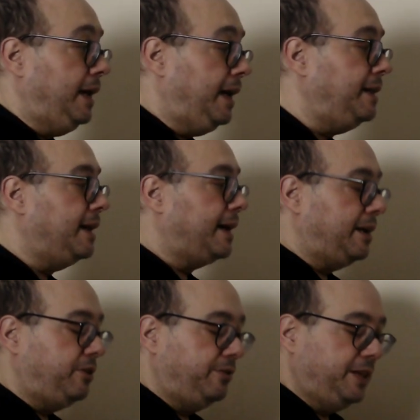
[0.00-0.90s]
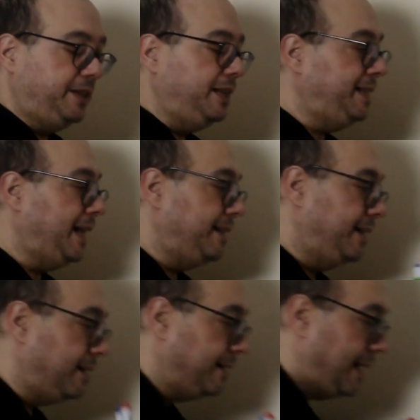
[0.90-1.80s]
In the case of the Diels
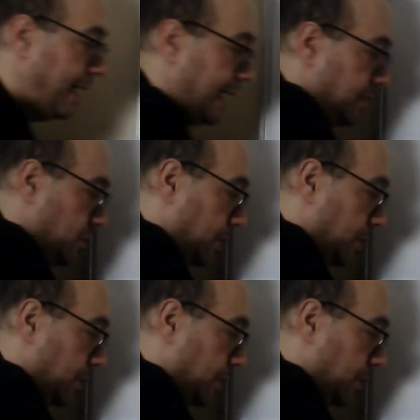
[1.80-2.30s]
Alder, the end